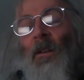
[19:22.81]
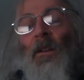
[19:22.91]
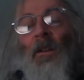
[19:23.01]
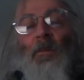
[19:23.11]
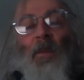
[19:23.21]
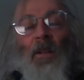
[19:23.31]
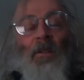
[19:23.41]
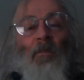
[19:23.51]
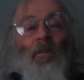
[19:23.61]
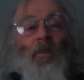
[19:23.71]
He explains
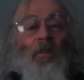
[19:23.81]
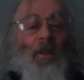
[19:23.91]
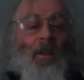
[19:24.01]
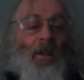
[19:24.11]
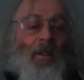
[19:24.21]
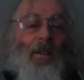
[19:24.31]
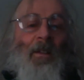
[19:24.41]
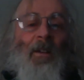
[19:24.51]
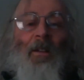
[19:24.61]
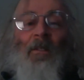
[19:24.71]
it properly,
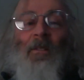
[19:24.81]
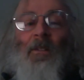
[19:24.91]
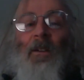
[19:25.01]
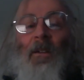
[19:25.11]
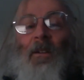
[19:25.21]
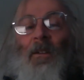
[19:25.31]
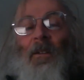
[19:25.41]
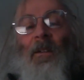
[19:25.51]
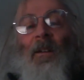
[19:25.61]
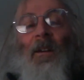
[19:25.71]
and
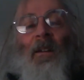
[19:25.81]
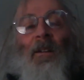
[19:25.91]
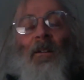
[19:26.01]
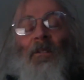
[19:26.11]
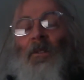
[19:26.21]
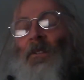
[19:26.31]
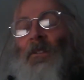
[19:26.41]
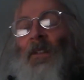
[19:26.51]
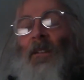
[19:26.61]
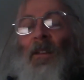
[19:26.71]
so I'll
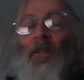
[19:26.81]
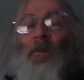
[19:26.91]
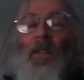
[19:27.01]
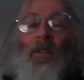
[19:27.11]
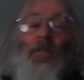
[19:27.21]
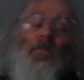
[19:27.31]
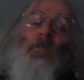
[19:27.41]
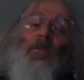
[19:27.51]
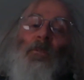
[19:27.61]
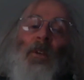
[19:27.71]
just end with that.
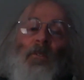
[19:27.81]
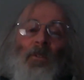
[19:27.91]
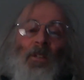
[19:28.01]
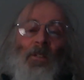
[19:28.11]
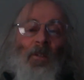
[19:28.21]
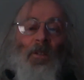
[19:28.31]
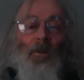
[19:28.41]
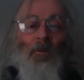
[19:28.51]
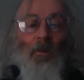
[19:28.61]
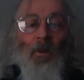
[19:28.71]
To have a look at his video
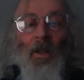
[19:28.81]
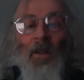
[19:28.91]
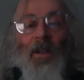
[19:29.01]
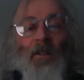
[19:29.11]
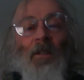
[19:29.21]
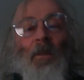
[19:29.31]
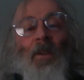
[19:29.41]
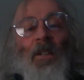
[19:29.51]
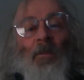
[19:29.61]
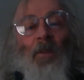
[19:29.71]
if you're getting
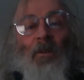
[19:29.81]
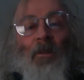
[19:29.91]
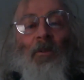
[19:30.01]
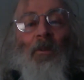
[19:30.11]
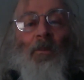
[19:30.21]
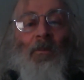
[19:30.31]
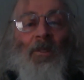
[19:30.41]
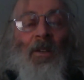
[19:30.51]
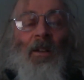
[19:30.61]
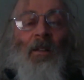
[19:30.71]
depressed by all the
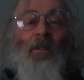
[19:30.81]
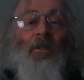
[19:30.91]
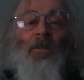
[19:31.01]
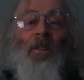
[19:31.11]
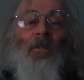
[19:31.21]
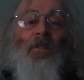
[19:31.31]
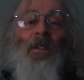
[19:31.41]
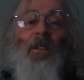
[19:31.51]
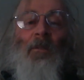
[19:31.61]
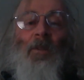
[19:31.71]
problems that you
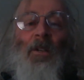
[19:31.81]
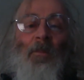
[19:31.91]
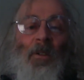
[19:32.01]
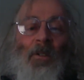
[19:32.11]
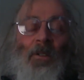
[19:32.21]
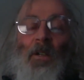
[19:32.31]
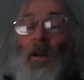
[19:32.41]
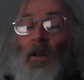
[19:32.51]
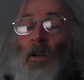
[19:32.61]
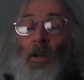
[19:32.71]
see in the world, because there
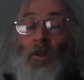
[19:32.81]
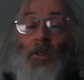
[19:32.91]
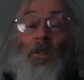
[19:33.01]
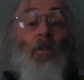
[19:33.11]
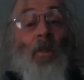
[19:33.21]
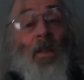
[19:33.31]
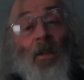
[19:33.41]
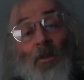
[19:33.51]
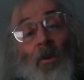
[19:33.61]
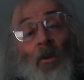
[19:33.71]
are lots of good
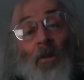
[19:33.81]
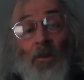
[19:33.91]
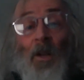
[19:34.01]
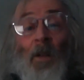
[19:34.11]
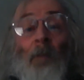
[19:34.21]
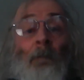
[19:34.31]
things going on as well.